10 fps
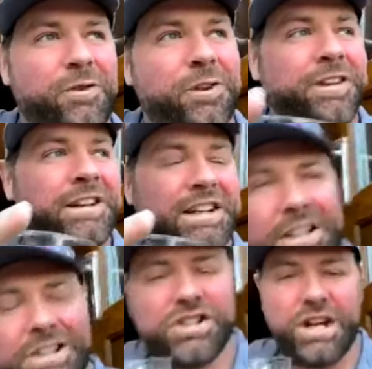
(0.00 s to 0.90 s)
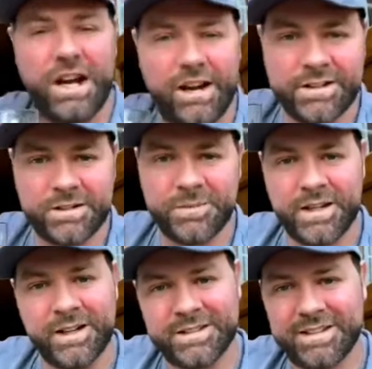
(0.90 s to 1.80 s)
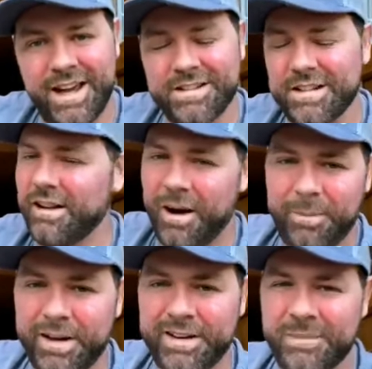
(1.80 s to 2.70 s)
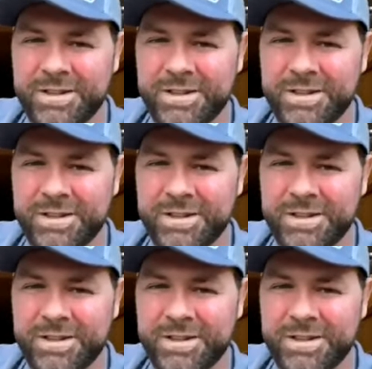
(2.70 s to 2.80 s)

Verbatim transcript: fun and sharing something on stage, a lot better